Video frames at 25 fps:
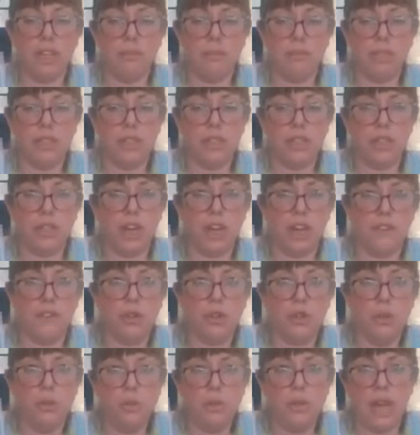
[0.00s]
them to kind of
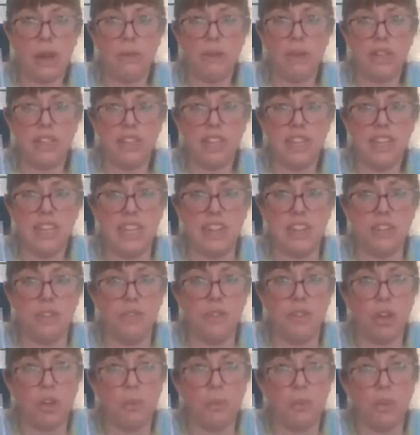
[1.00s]
cool down underneath. You
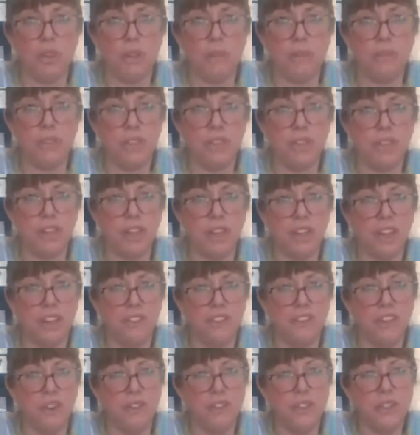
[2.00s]
don't want them to
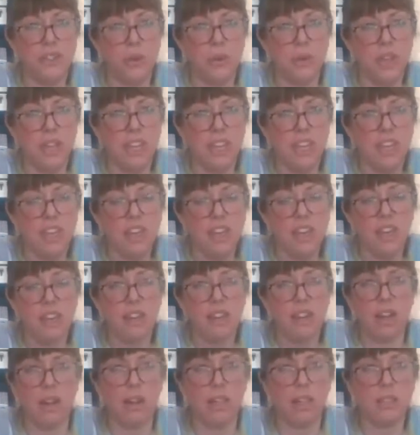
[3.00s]
kind of go soggy,
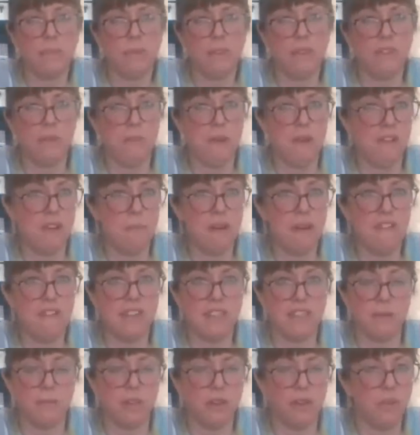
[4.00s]
like it's a bit of a Mary Berry,
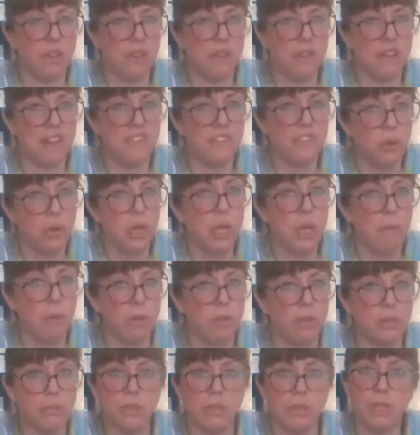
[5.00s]
isn't it? But you want them to have soggy
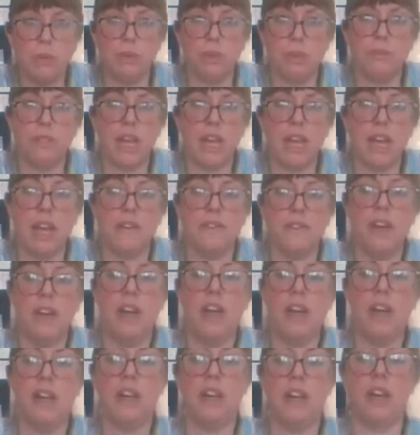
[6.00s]
bottoms. You want them to have
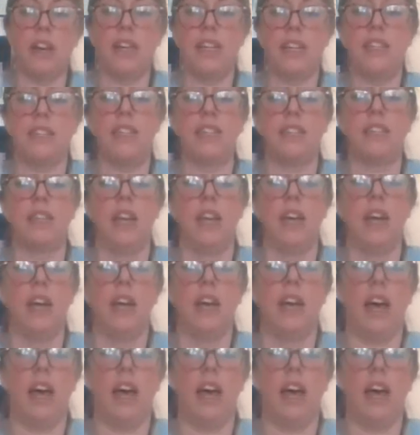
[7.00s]
nice